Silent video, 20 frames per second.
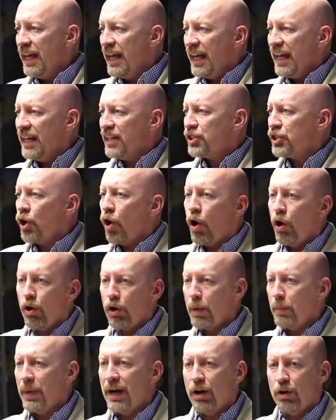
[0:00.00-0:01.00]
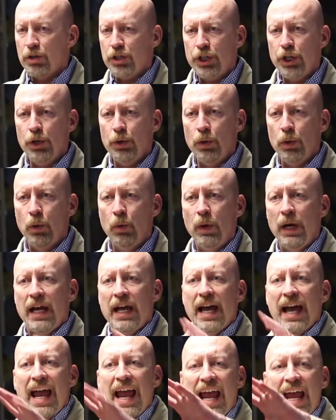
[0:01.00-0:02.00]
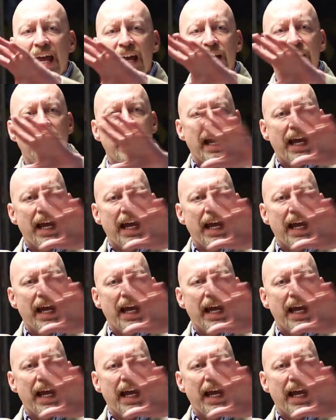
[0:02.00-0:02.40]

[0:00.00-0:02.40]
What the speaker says: It's all about you and